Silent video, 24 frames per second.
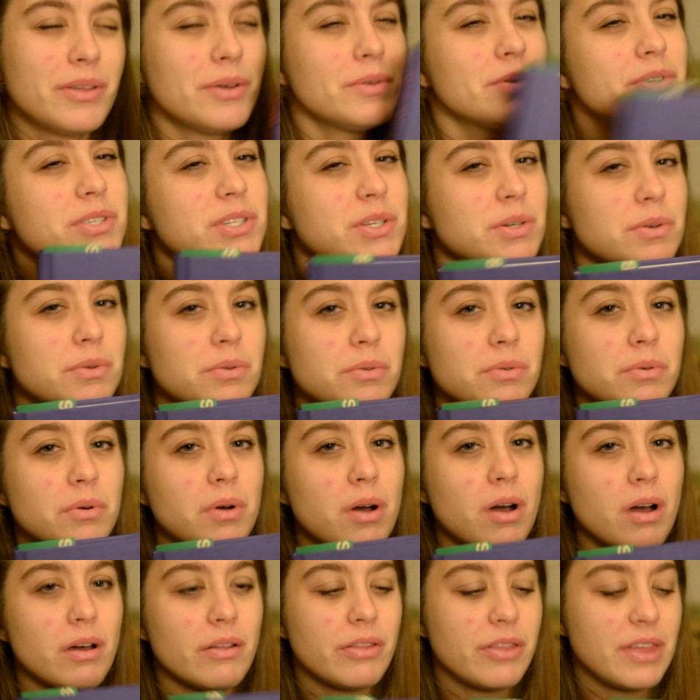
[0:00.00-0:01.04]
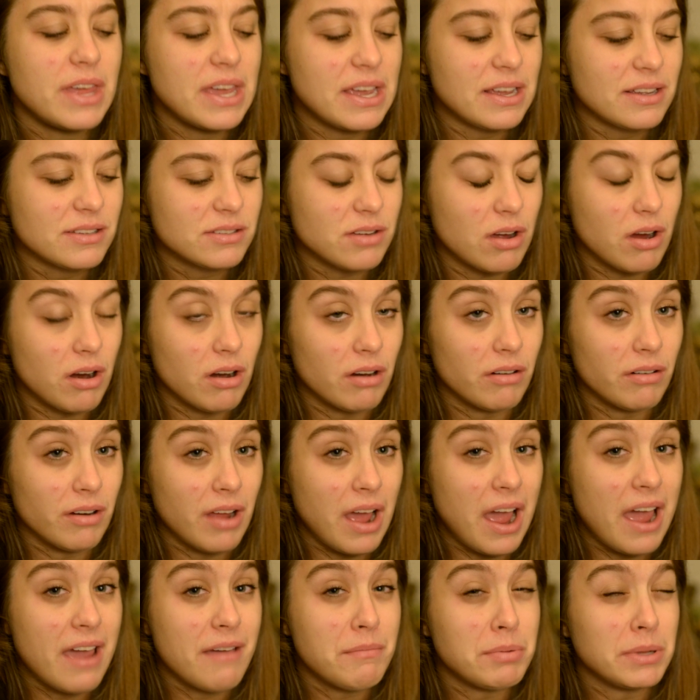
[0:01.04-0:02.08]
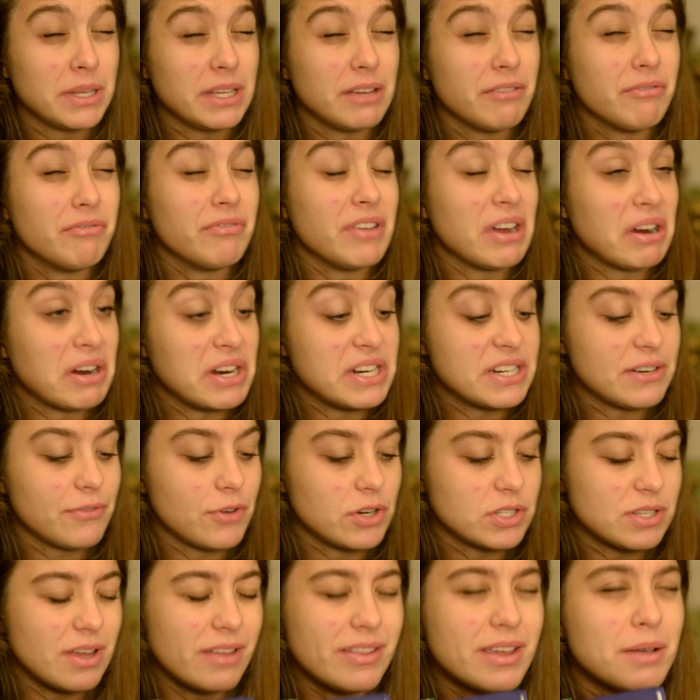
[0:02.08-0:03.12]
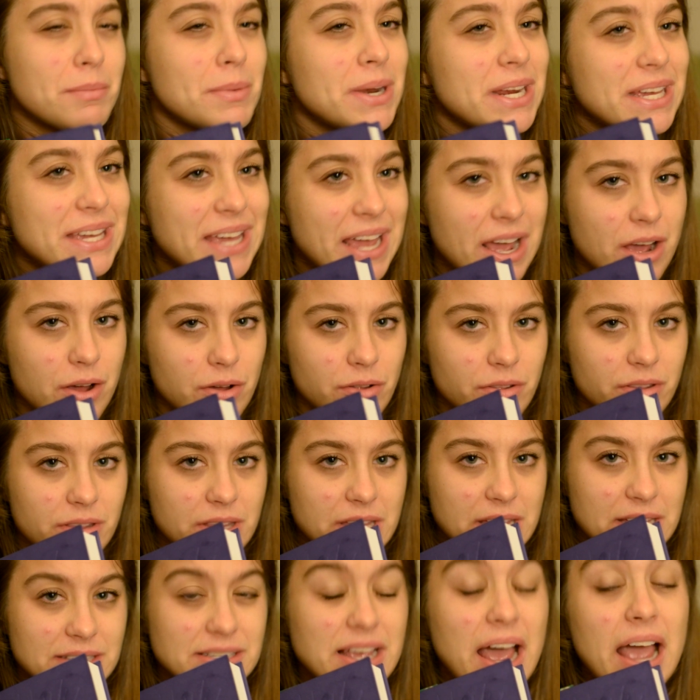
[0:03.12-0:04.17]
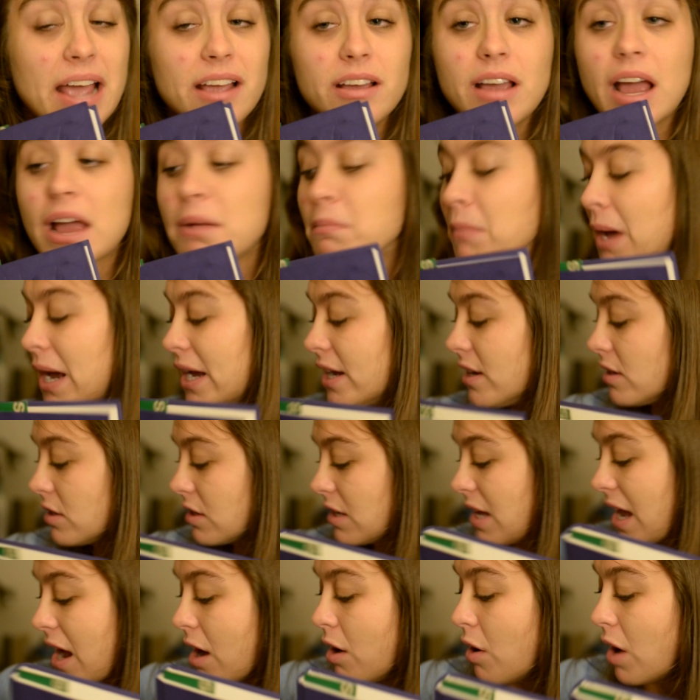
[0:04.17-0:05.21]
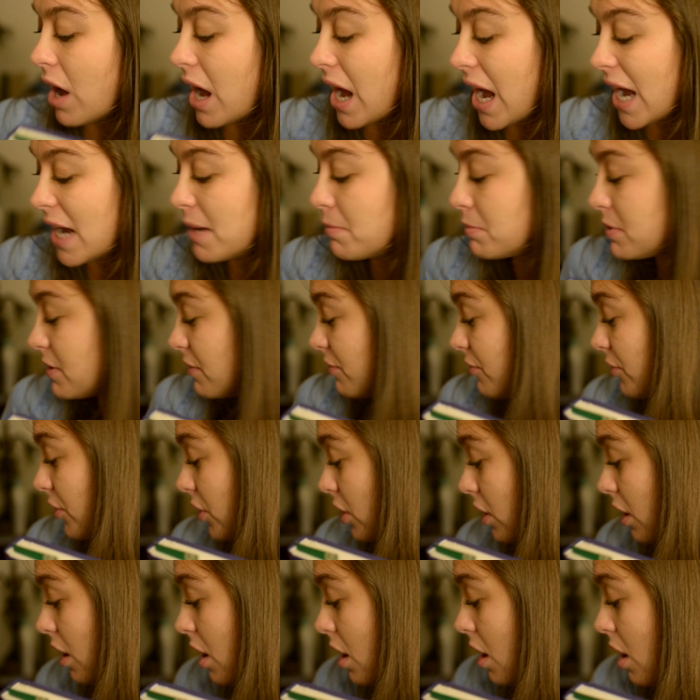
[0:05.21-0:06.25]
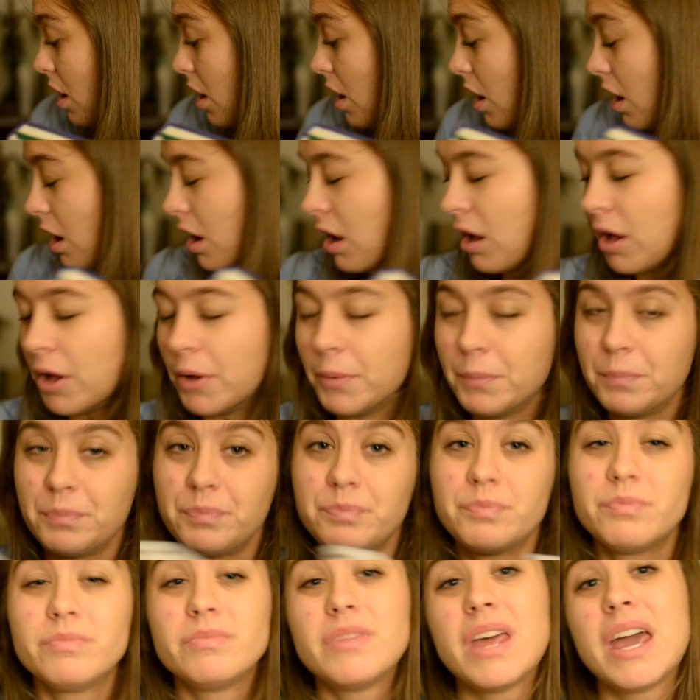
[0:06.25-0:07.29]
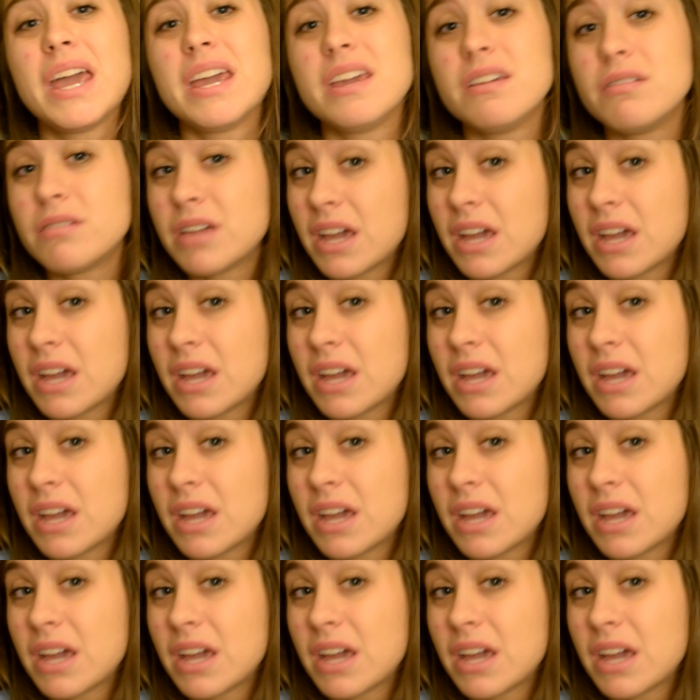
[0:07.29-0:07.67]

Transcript: those two things are, I believe, very different. So I think I'm going to count this. I might count hyped for The Hate You